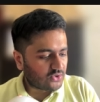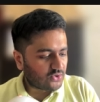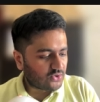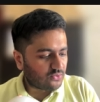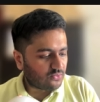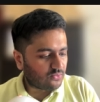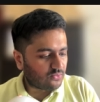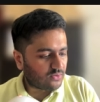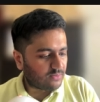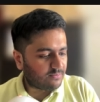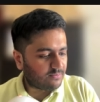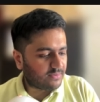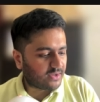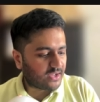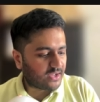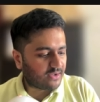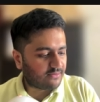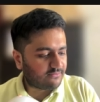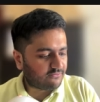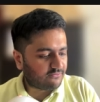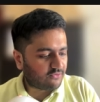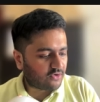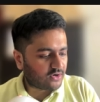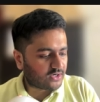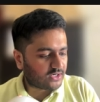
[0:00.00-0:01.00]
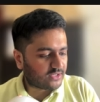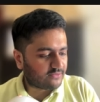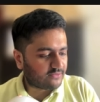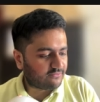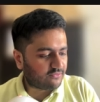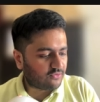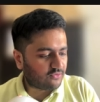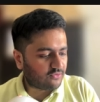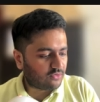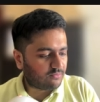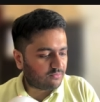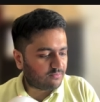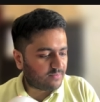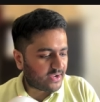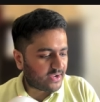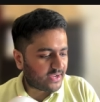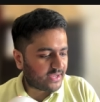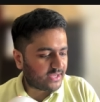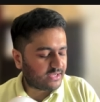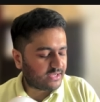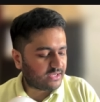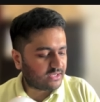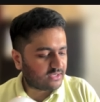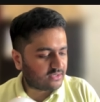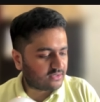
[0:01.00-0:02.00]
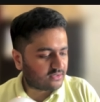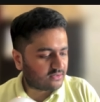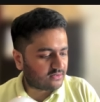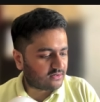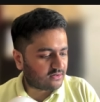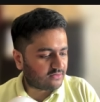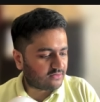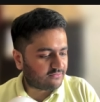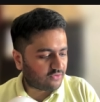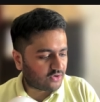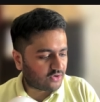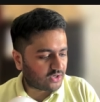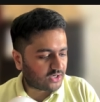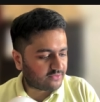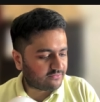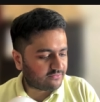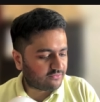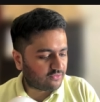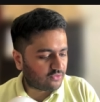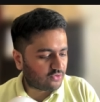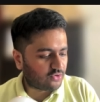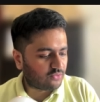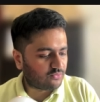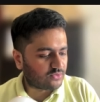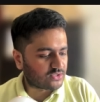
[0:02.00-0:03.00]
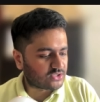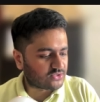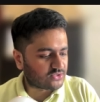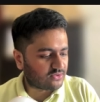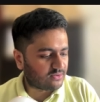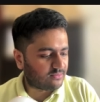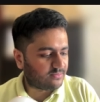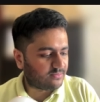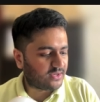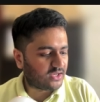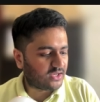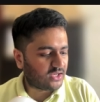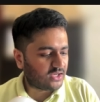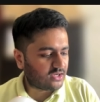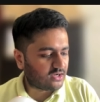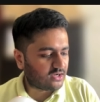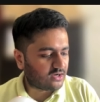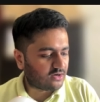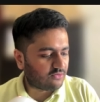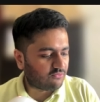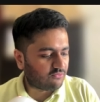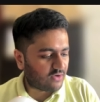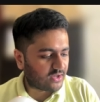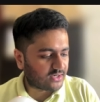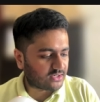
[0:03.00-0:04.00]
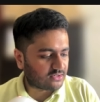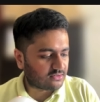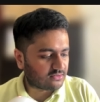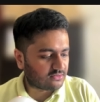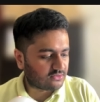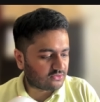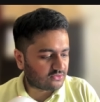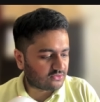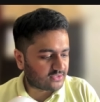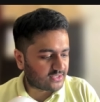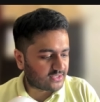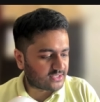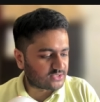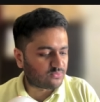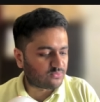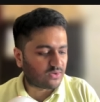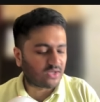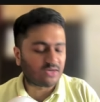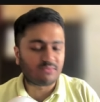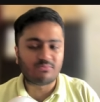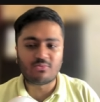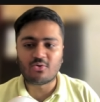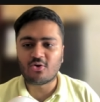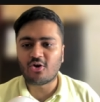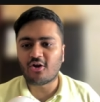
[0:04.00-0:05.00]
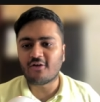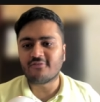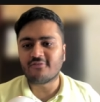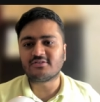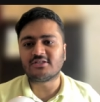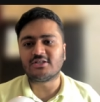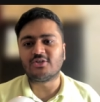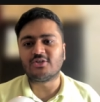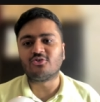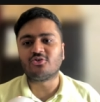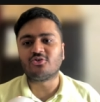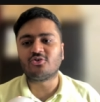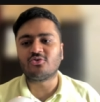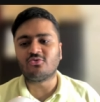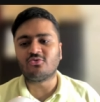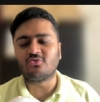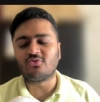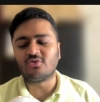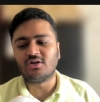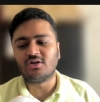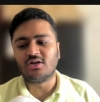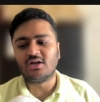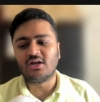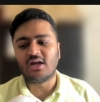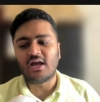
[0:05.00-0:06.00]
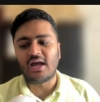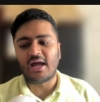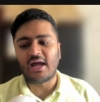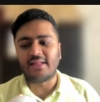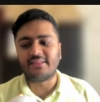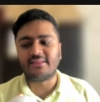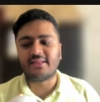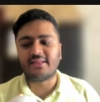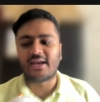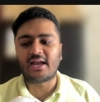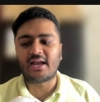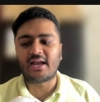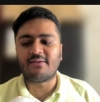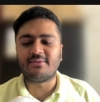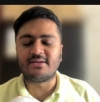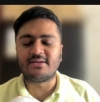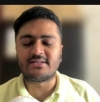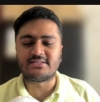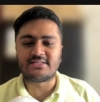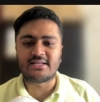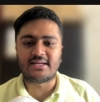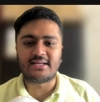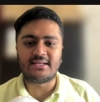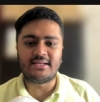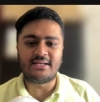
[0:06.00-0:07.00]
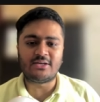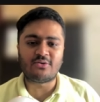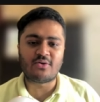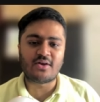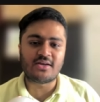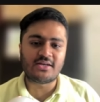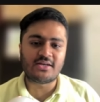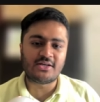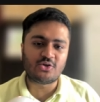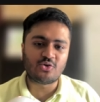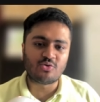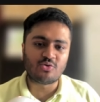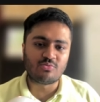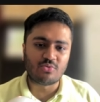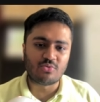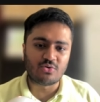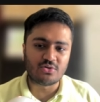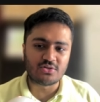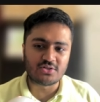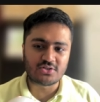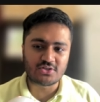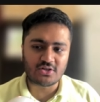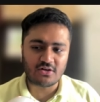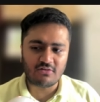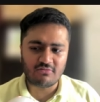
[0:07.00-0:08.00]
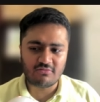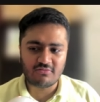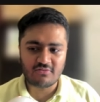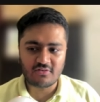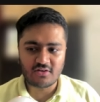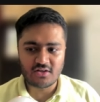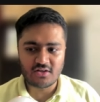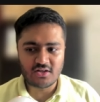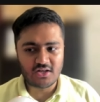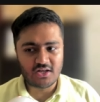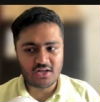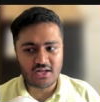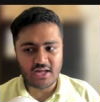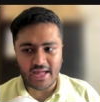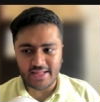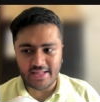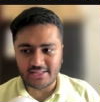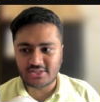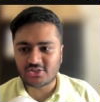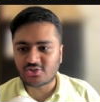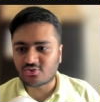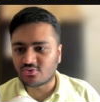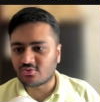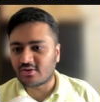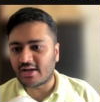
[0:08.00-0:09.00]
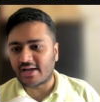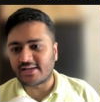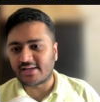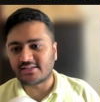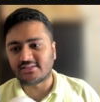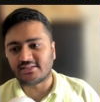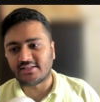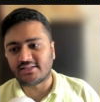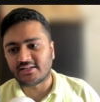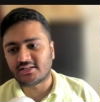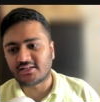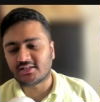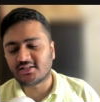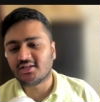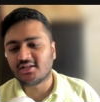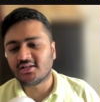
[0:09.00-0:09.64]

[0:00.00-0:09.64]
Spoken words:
will become 44 by 44, which will be 1. So there is 1 mole of CO2 and there are basically 22 moles of H2 gas in it.